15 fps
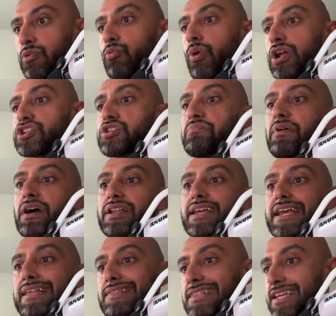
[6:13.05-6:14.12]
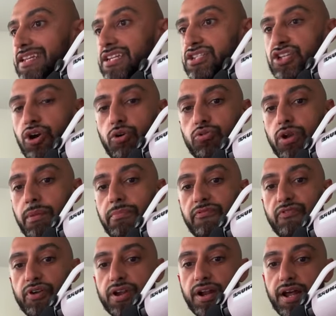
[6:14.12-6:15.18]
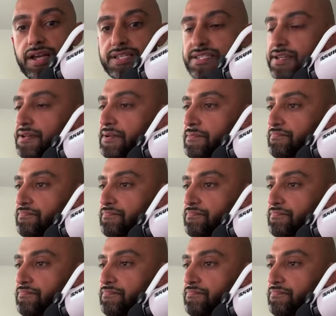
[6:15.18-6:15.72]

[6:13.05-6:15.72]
And watch your body get lean and toned right before your eyes,